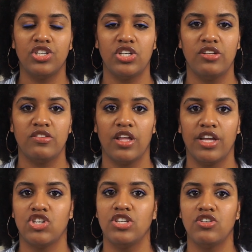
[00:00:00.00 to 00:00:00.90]
is just
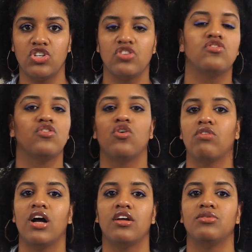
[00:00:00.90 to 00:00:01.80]
like, she's just so
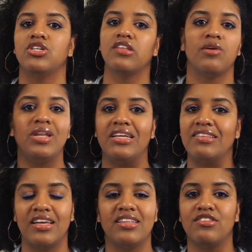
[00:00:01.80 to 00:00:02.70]
wrought up. She's like, we need
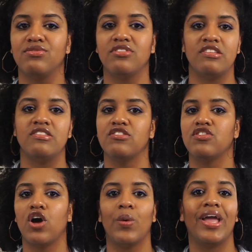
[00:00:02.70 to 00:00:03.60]
to get this
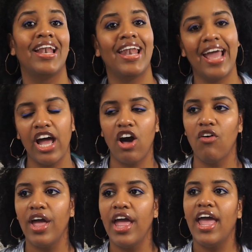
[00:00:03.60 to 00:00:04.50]
resistance going
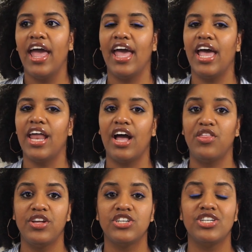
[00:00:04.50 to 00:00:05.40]
now. And I
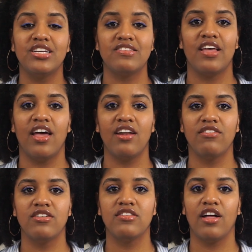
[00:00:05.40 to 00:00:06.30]
think she gets ahead of
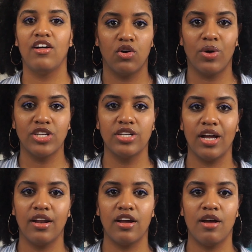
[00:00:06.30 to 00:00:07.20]
herself. The question
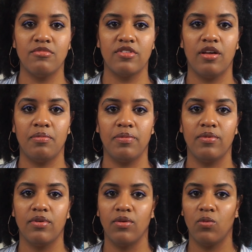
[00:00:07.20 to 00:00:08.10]
kind of comes up
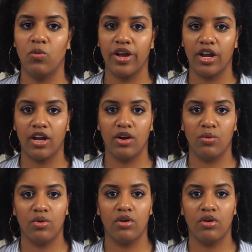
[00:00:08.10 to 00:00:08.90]
where